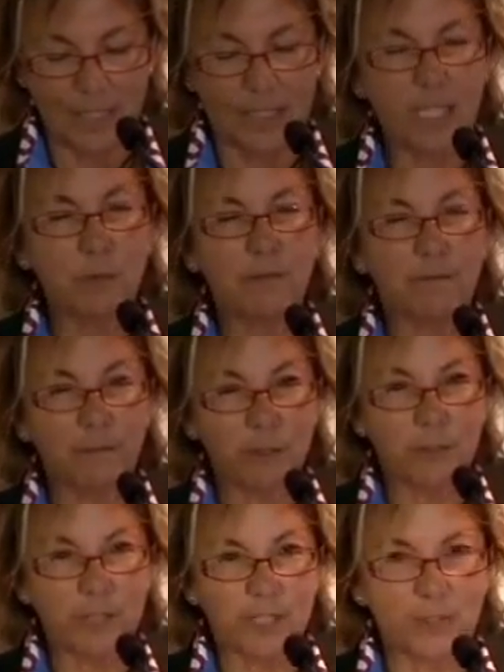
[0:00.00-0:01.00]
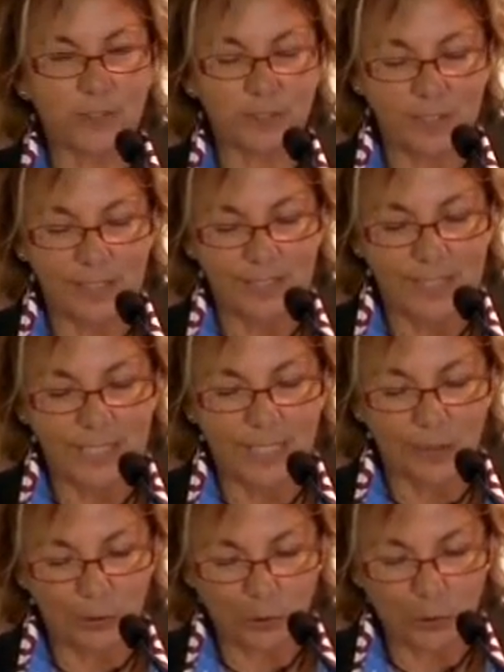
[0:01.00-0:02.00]
They were foreigners in
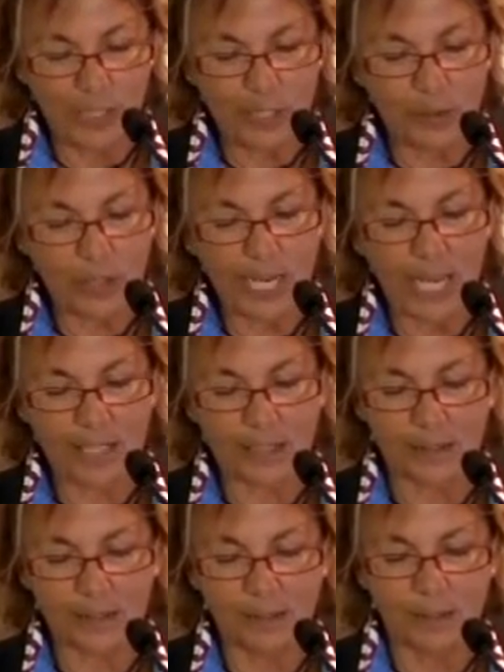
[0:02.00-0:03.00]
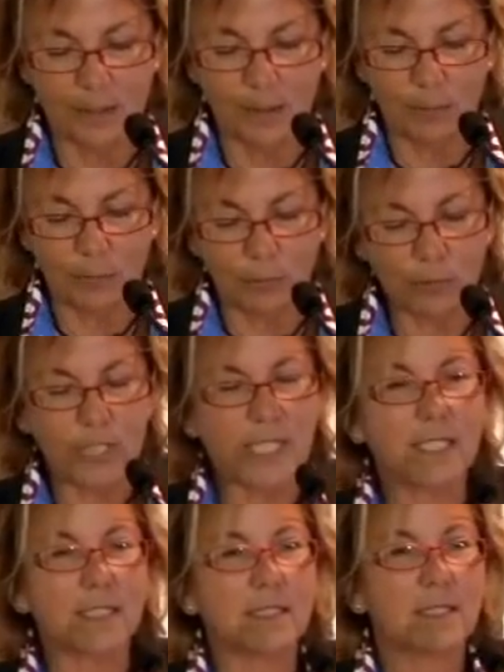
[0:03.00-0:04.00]
a strange land, brought
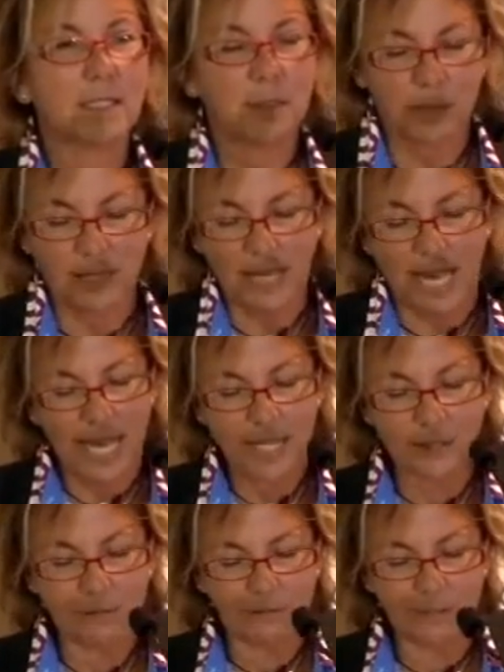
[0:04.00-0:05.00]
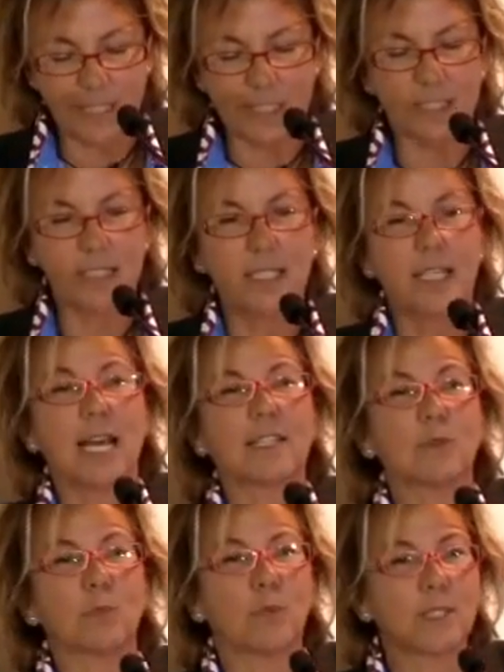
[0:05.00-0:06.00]
here by the hand of fate and
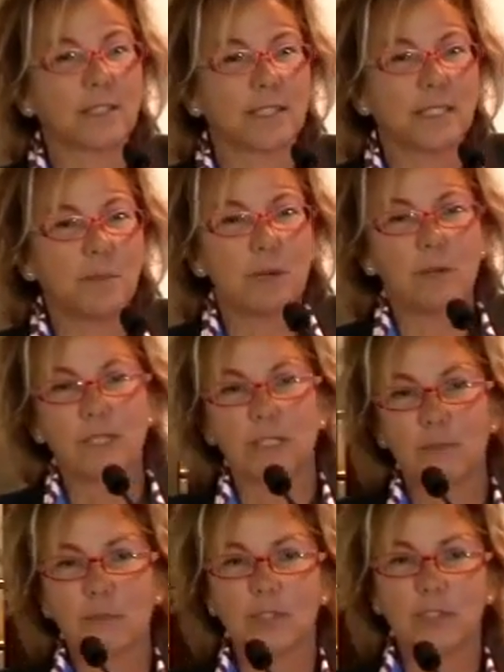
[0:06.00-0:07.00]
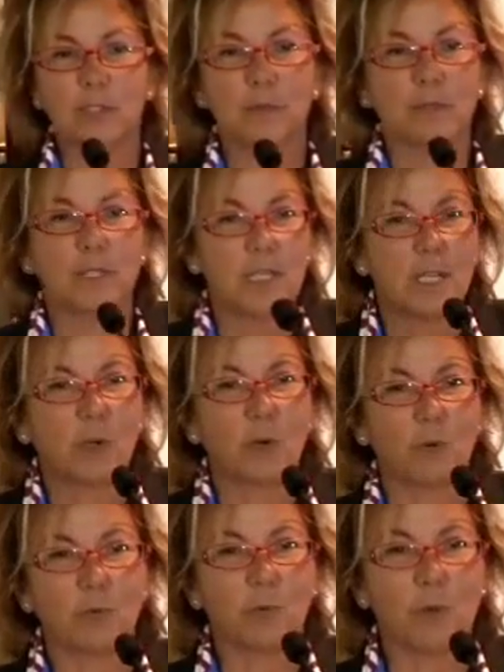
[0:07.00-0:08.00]
a wealthy American businessman
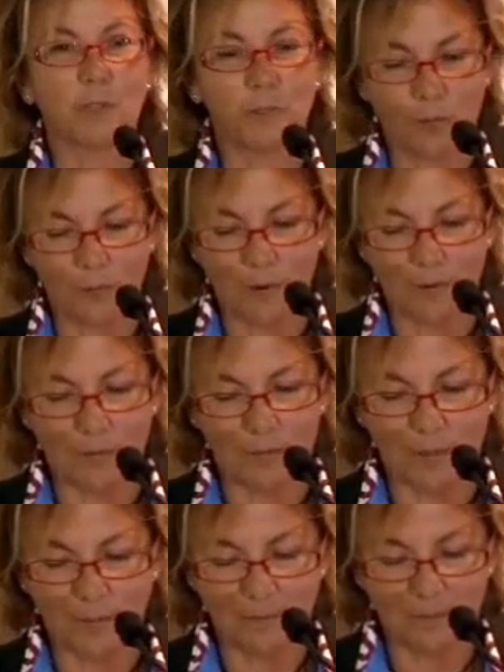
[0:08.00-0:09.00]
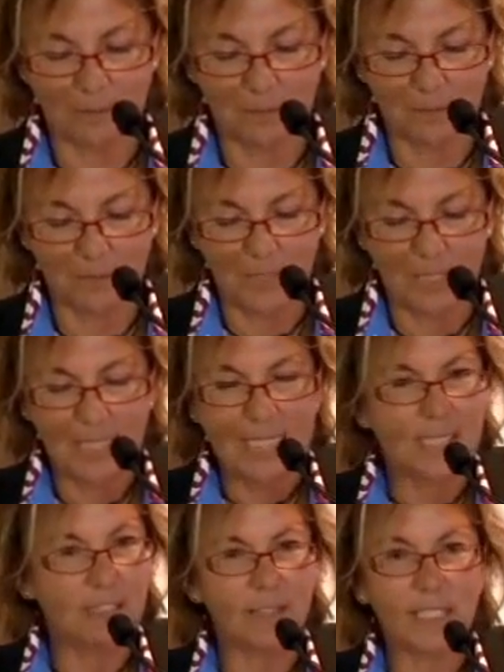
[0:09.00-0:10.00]
called Wallace Groves.
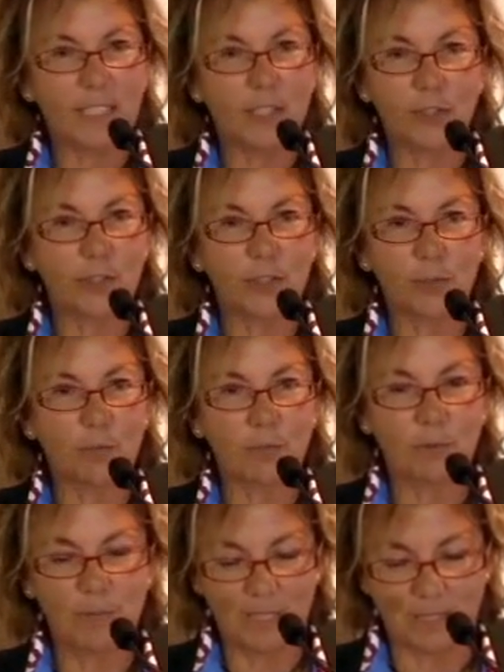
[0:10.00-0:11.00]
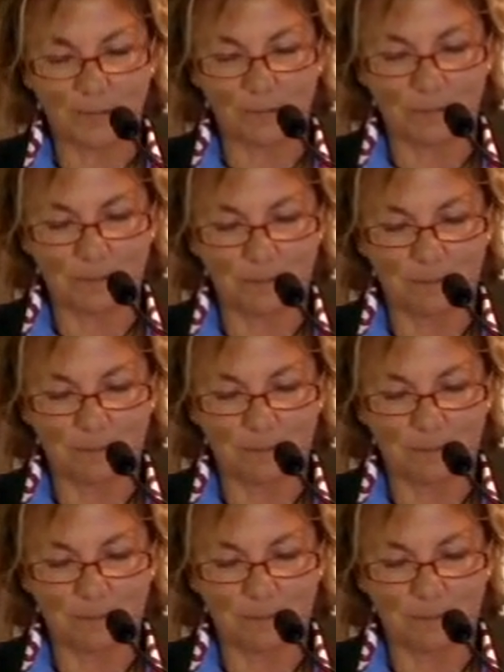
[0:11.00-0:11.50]
Living conditions were primitive.